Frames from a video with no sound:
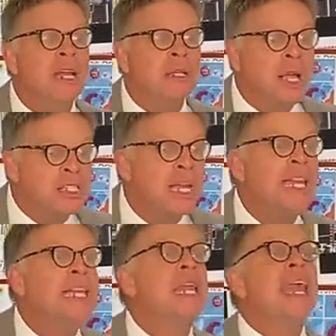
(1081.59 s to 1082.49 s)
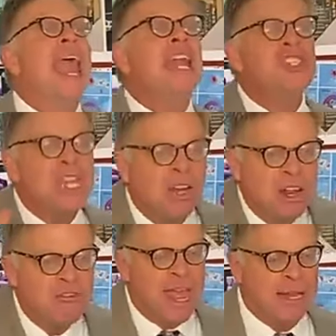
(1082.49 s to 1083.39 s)
Because, the, because it is an
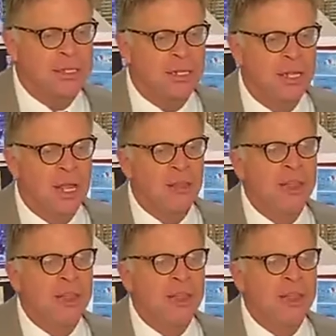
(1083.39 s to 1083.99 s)
engineered event